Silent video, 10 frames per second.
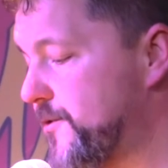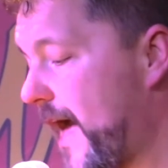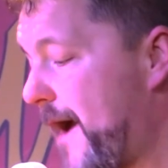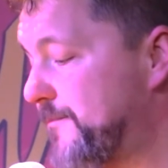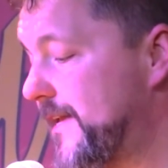is
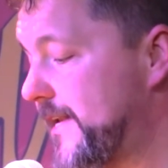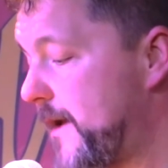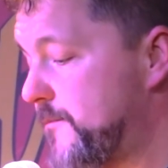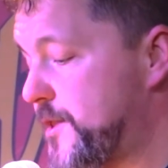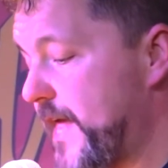aptly
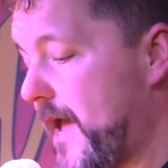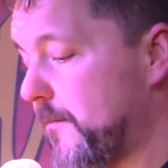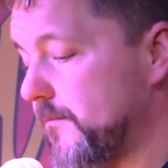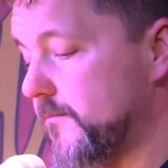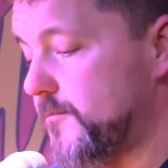named the same
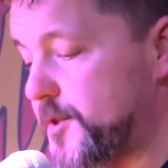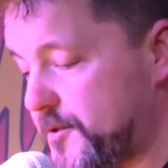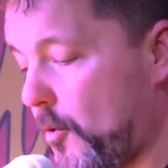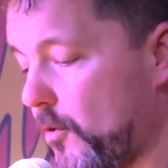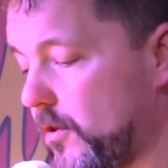
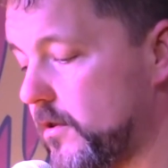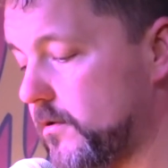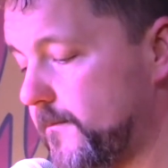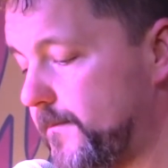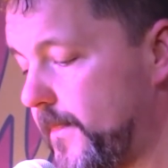soul.
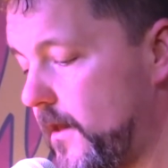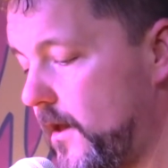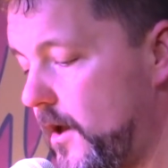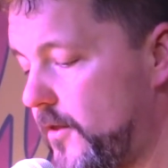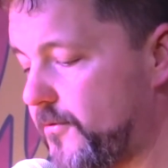
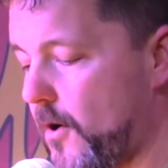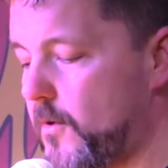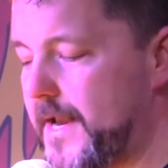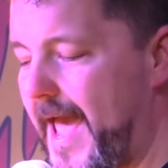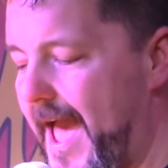Throw
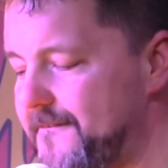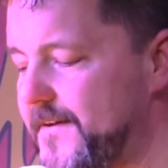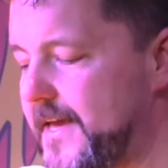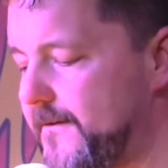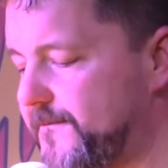in
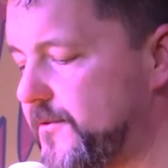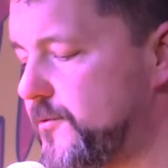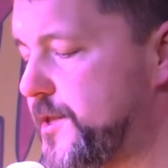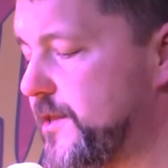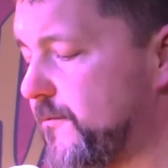heavy
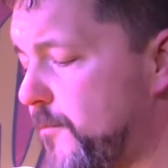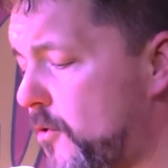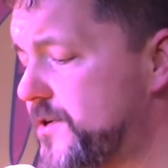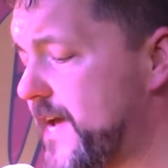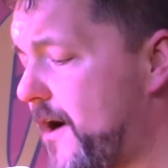influences of
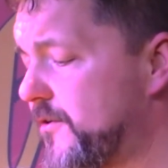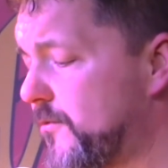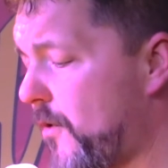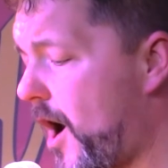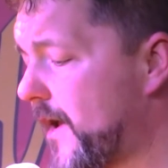Motown
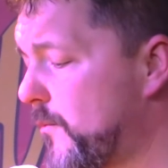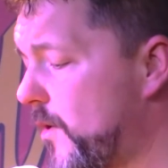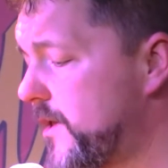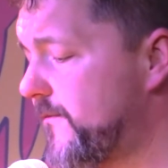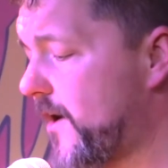and rock, and
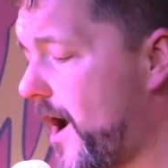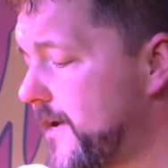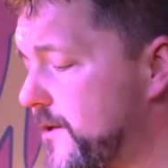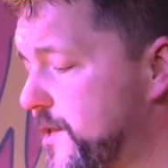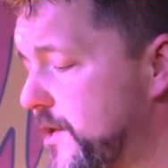what you've
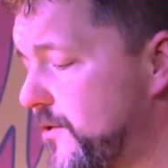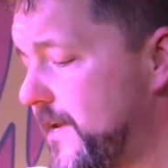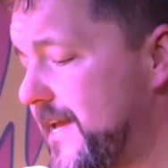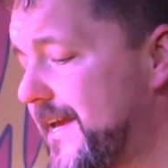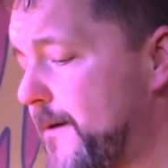got is a
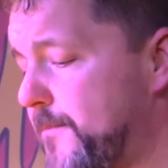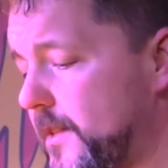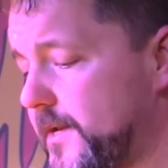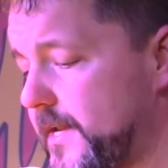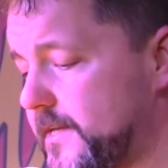unique
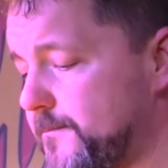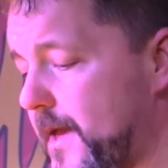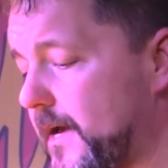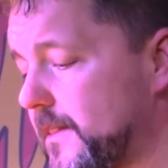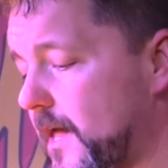ability to
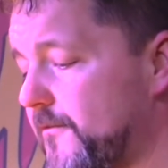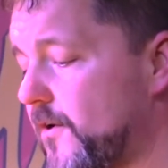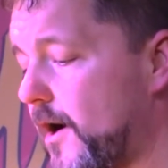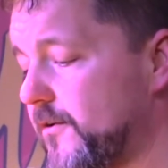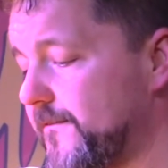make a
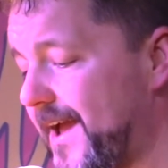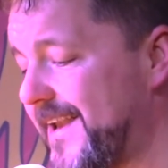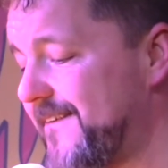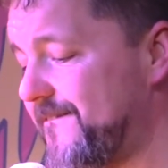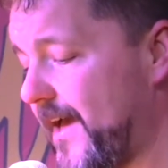lover out of
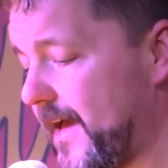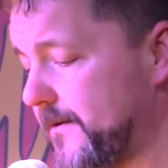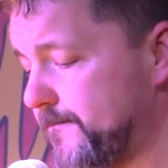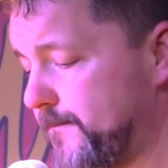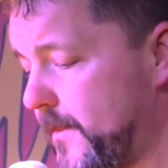any fan
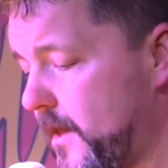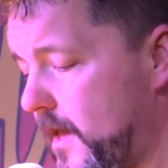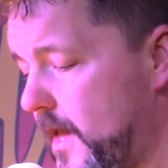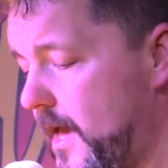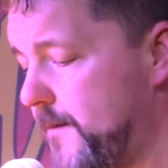
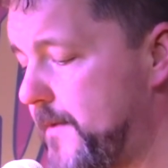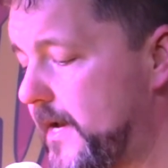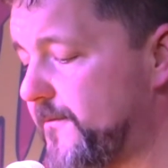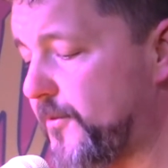made of